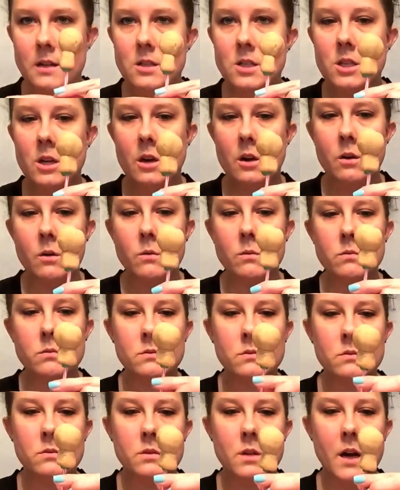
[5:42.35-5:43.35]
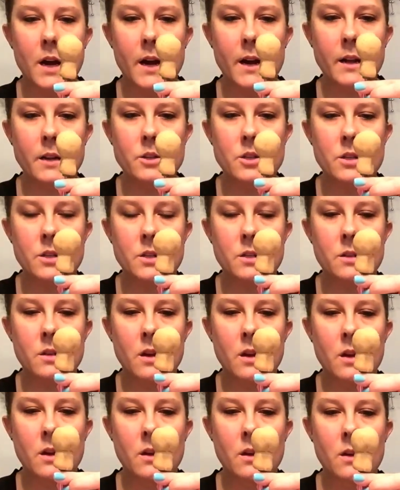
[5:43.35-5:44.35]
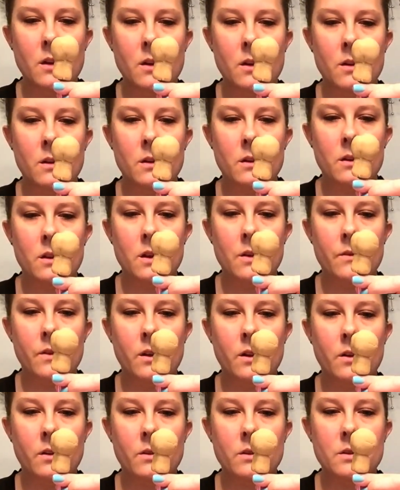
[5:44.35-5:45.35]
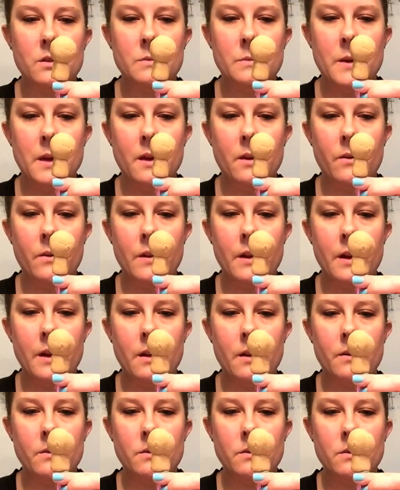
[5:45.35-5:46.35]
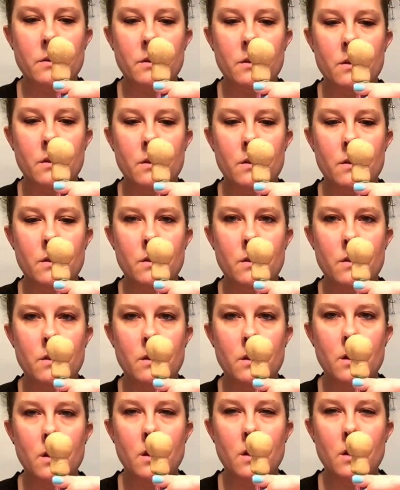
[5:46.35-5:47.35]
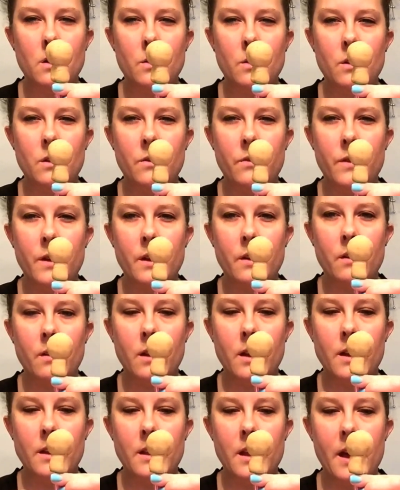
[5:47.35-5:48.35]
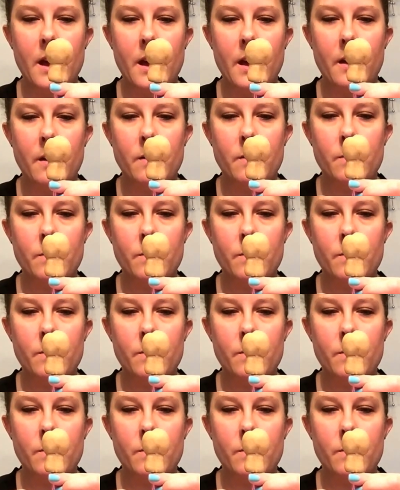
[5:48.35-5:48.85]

So kind of just give it a little spin around with your finger like that.